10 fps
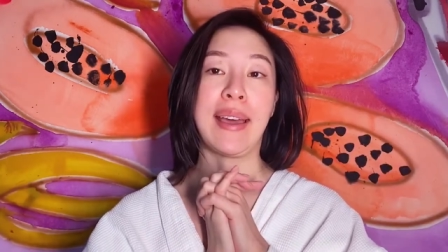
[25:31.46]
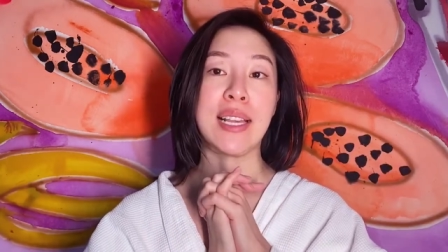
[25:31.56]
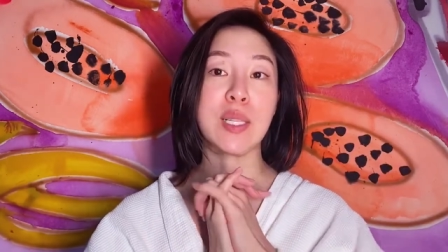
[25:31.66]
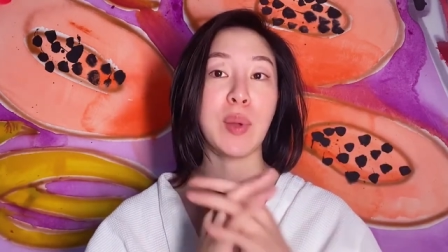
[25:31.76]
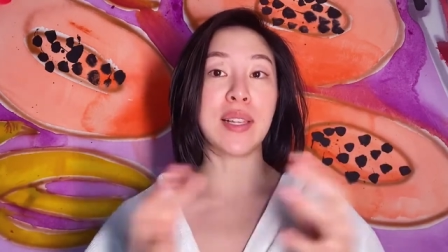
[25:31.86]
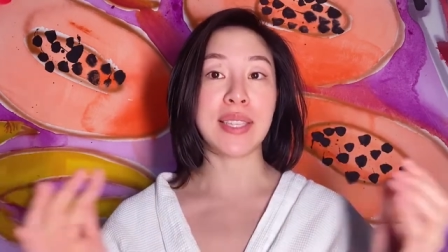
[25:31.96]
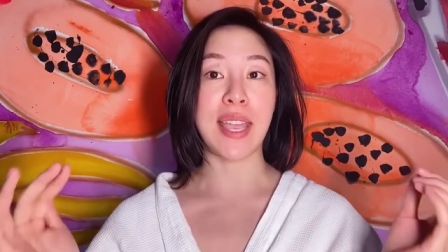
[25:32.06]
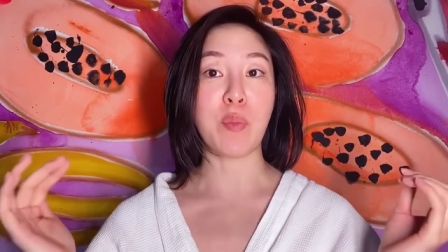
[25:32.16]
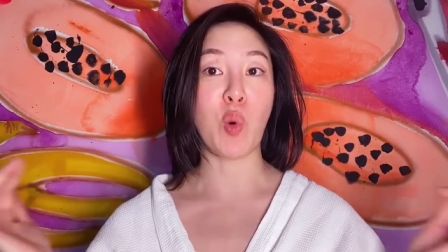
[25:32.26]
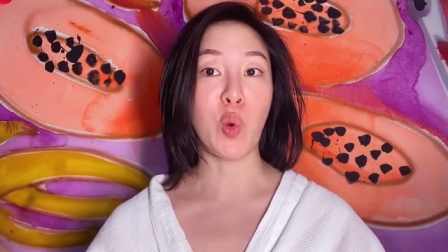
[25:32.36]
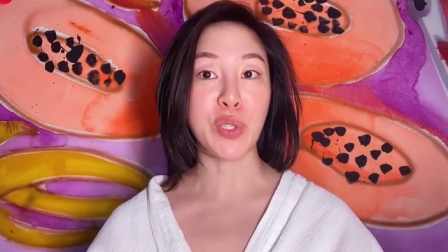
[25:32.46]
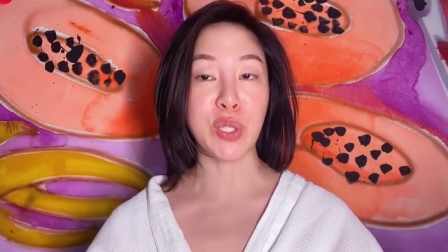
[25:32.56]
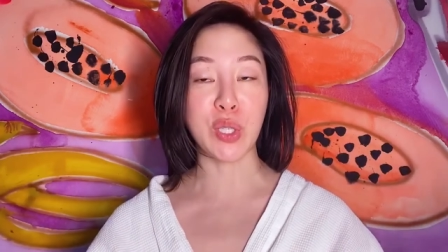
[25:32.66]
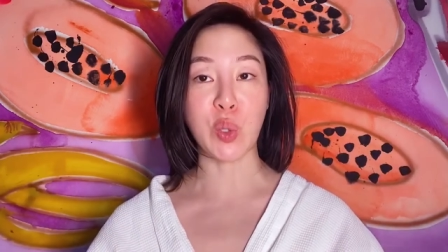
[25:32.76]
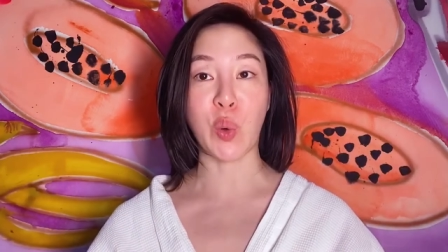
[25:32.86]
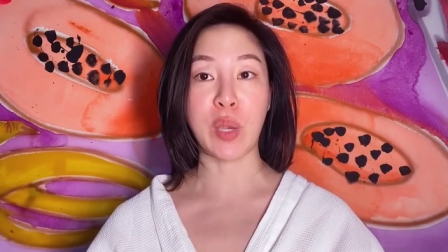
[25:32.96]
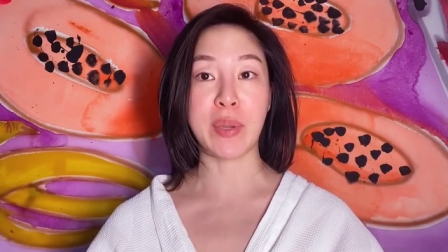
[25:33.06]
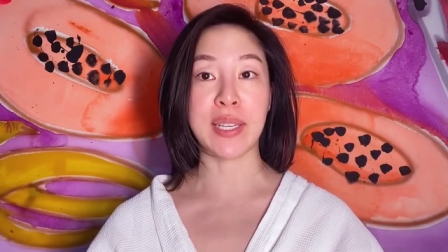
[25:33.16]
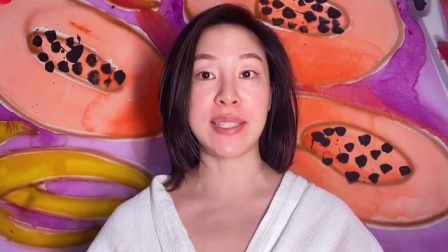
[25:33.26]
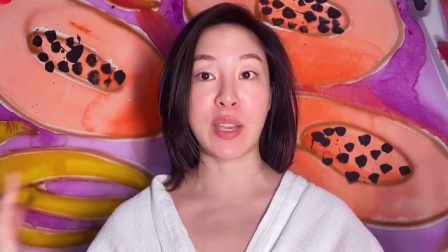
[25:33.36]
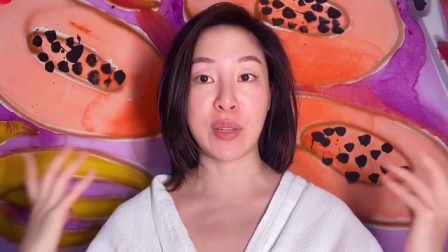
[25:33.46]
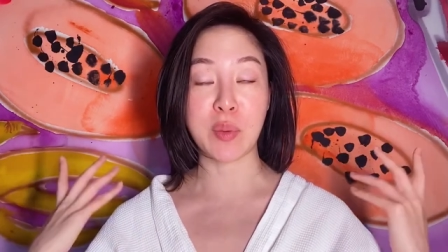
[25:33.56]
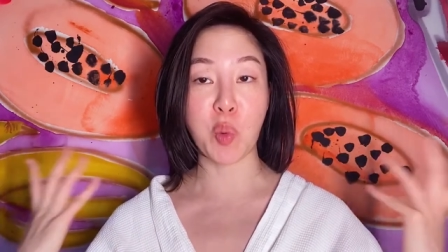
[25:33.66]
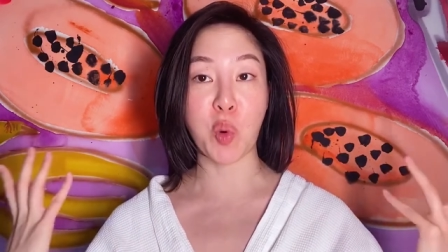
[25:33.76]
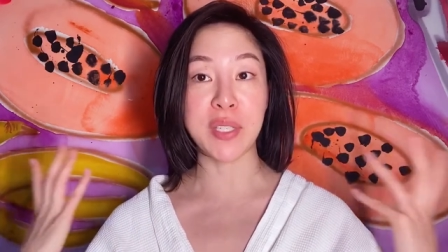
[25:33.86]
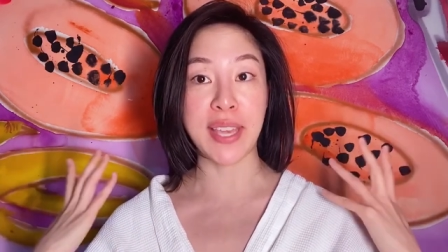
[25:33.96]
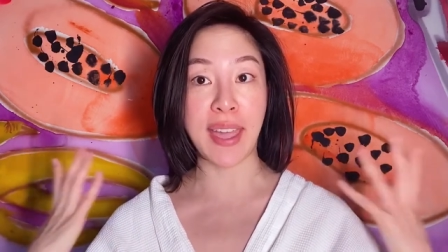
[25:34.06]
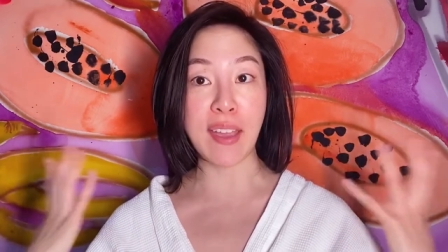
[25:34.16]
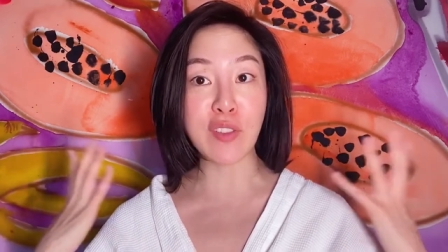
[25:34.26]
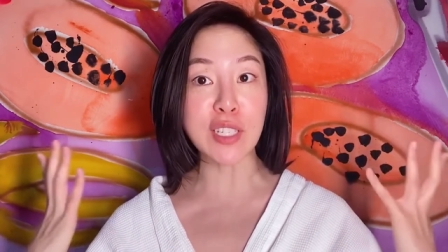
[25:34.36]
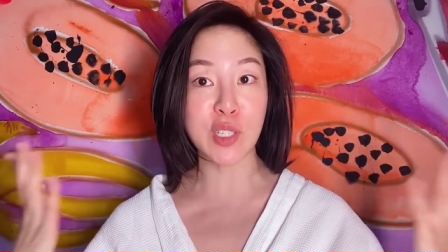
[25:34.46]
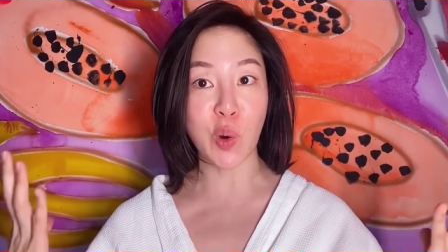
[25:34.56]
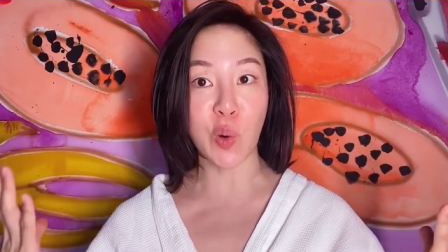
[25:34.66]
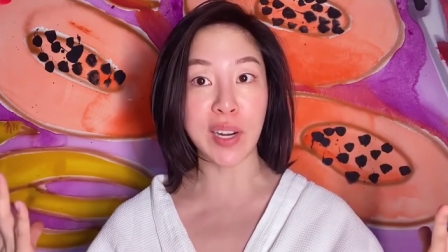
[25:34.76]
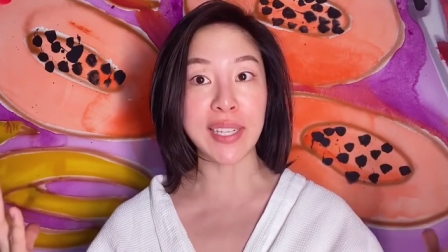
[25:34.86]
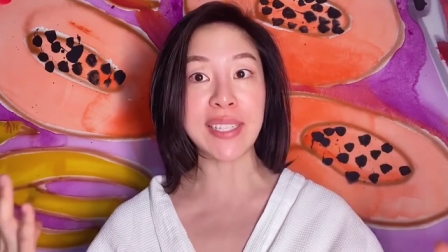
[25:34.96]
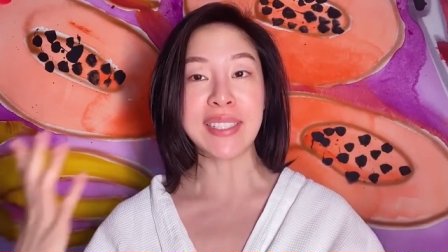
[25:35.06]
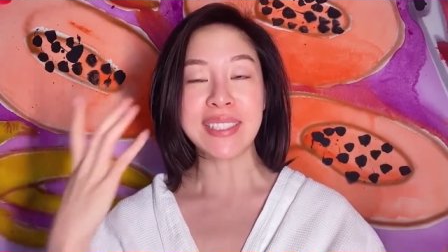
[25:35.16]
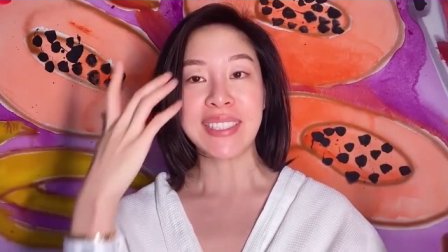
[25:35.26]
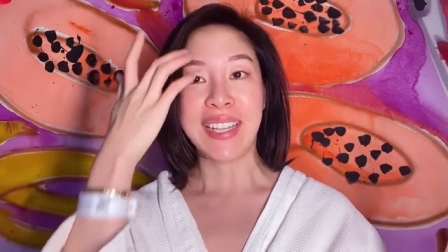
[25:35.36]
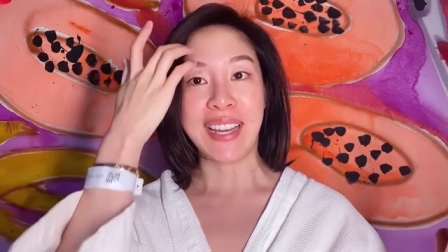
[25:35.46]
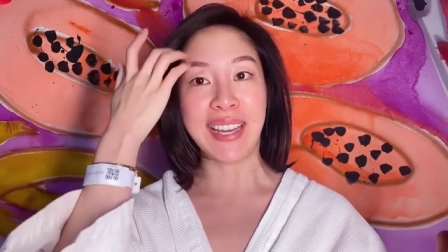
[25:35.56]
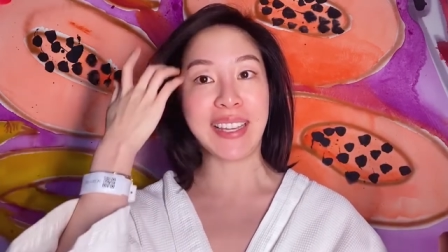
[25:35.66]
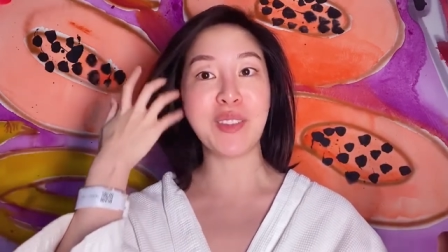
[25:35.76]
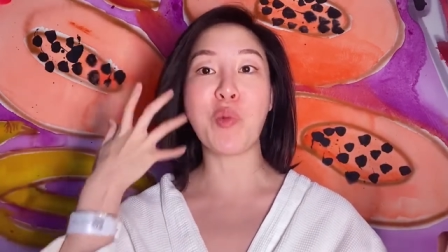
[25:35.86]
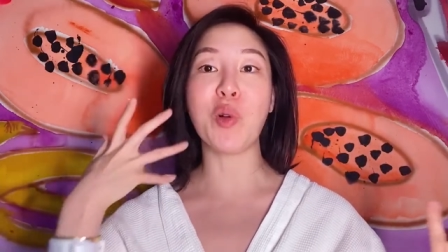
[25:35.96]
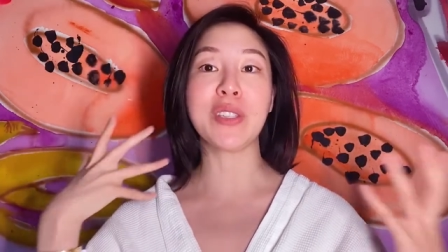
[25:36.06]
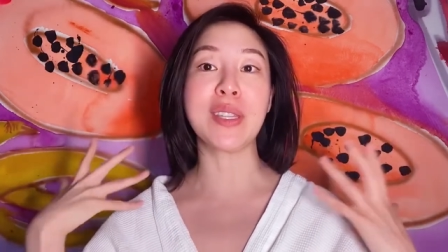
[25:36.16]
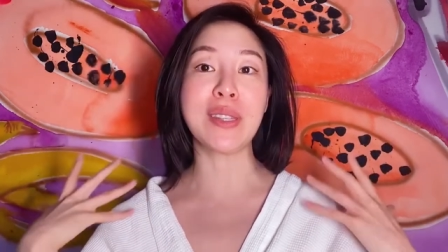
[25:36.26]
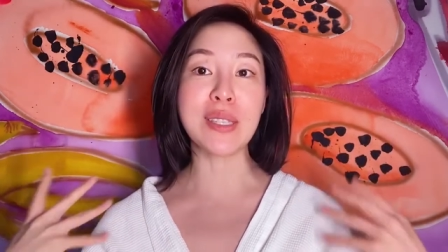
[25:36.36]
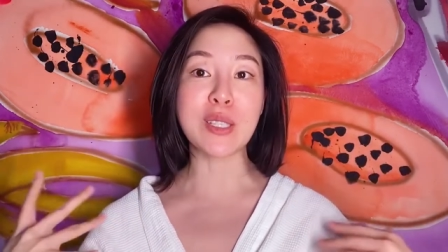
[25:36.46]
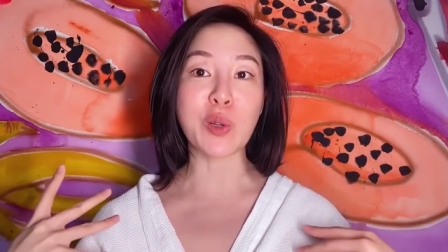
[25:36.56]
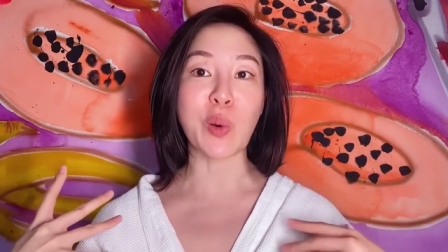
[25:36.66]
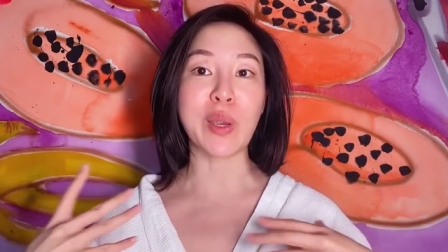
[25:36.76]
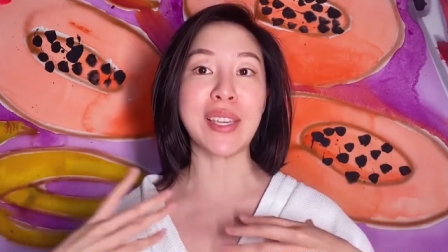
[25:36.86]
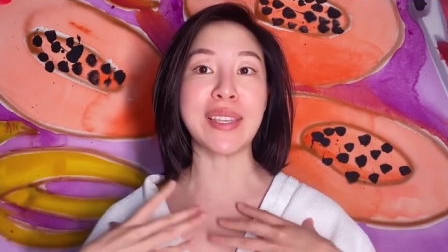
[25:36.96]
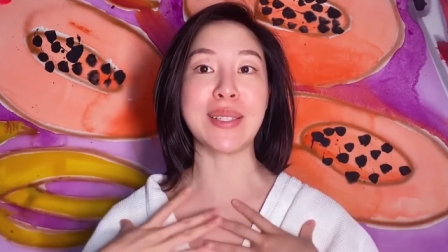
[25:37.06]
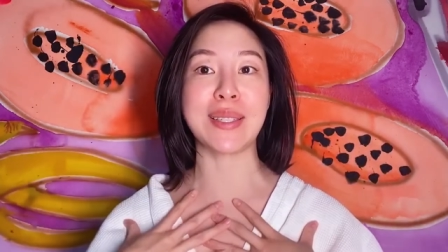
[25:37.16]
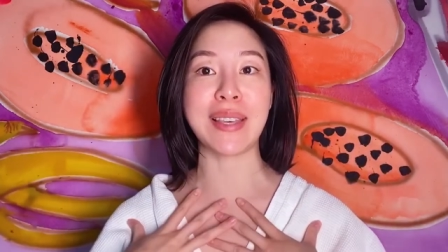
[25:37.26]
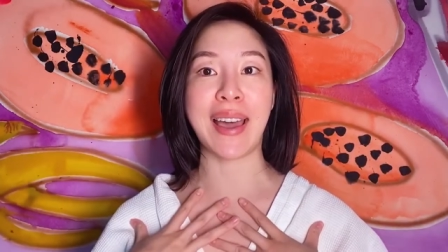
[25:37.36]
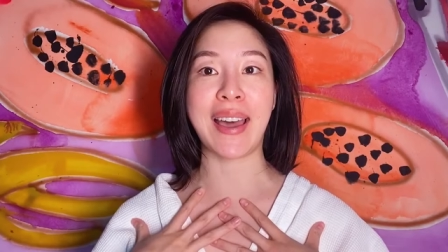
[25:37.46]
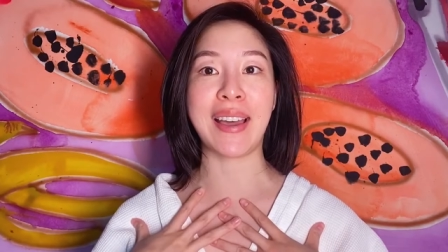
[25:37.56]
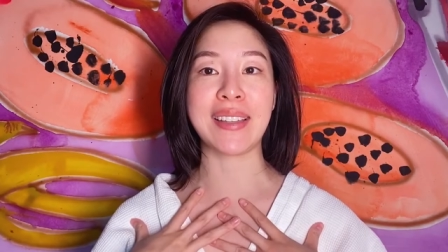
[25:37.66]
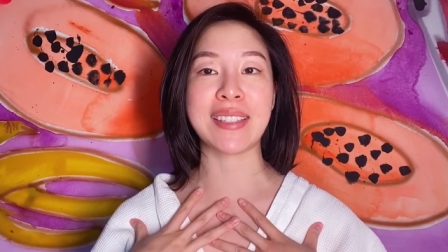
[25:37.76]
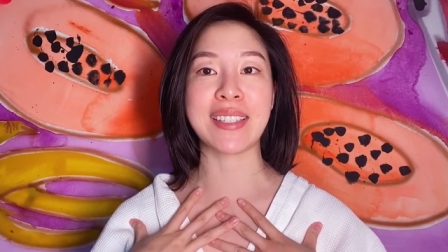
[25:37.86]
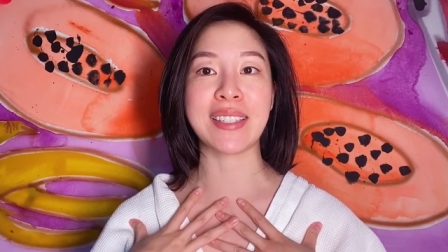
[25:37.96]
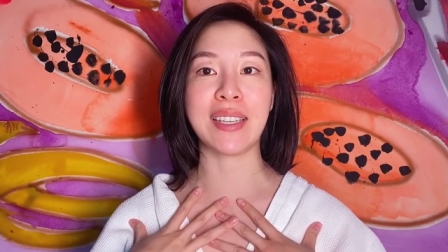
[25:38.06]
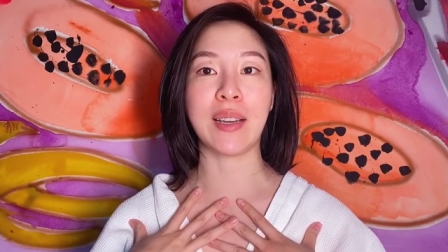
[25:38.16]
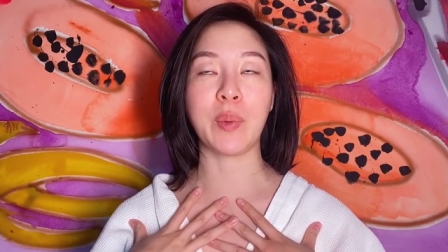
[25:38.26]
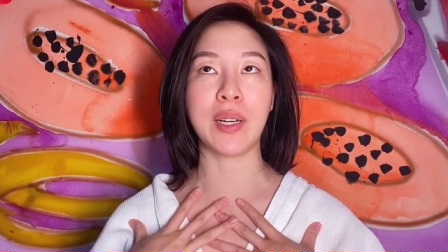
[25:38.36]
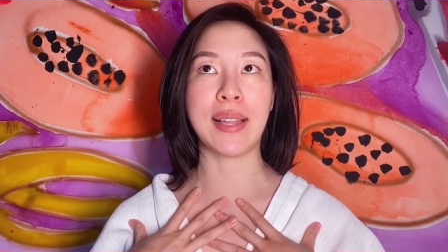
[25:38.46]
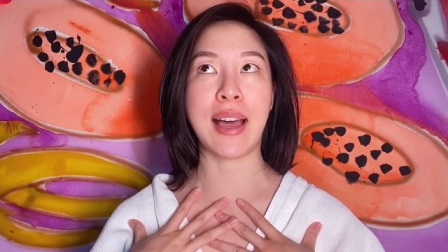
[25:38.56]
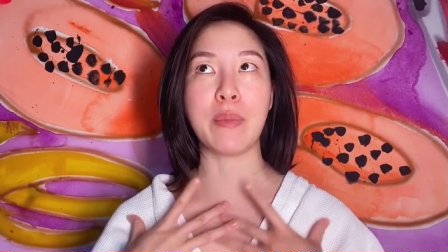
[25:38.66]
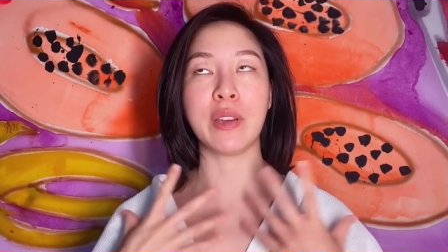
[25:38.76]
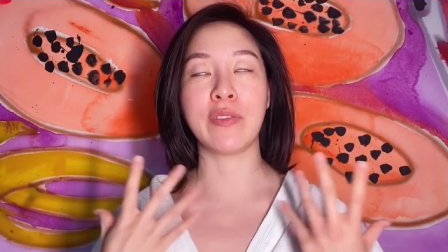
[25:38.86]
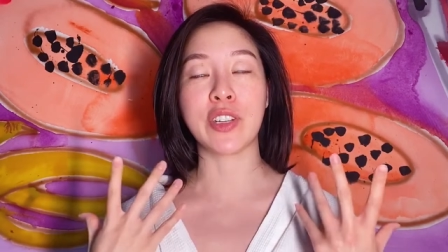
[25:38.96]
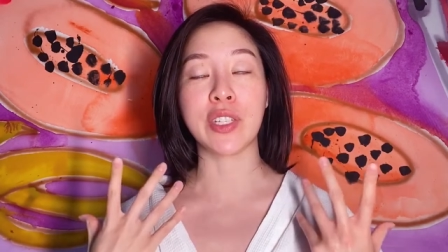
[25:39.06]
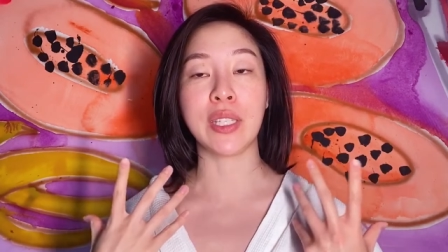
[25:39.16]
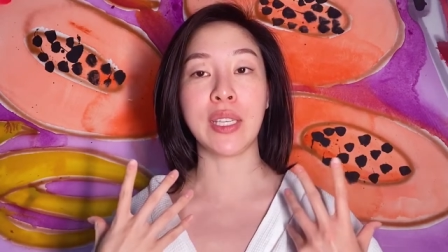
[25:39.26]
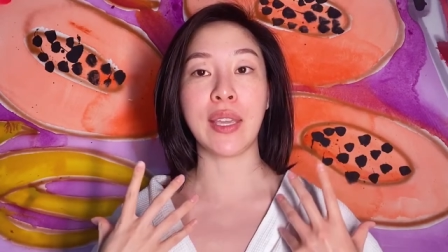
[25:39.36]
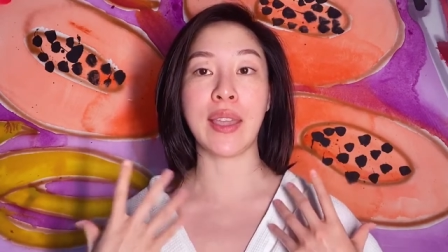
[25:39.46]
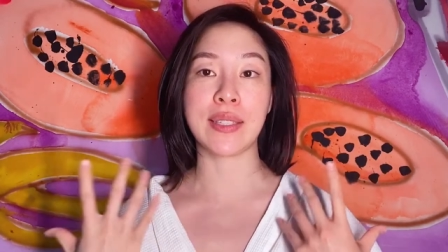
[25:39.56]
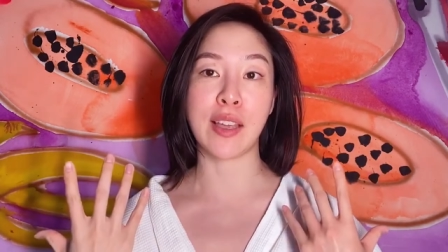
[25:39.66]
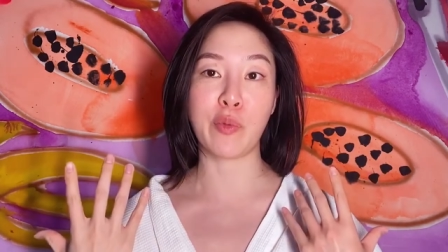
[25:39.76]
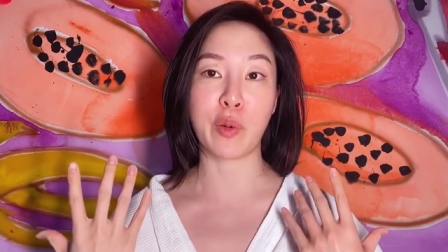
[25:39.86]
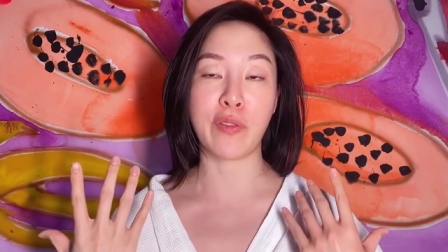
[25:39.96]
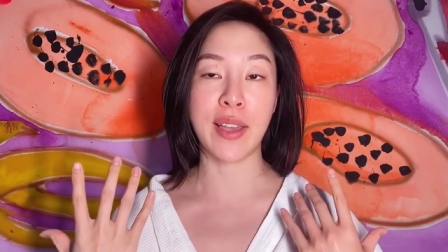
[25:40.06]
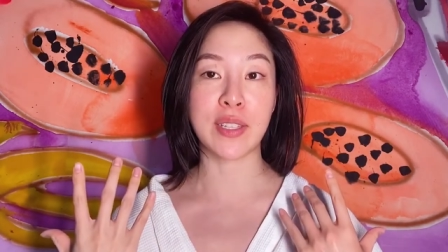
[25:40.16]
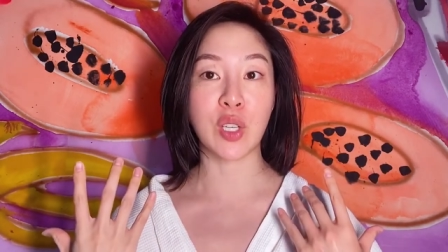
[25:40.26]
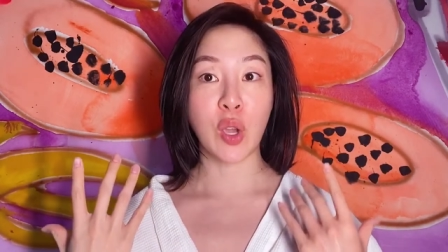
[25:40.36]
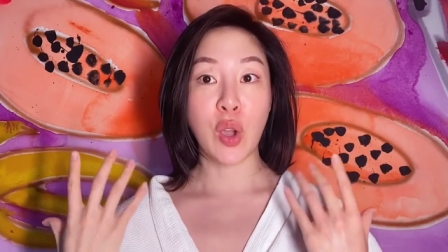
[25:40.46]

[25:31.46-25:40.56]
as well as a moral to the story because there is a moral to every story. And the moral to this story is that, well, I'm officially a self-professed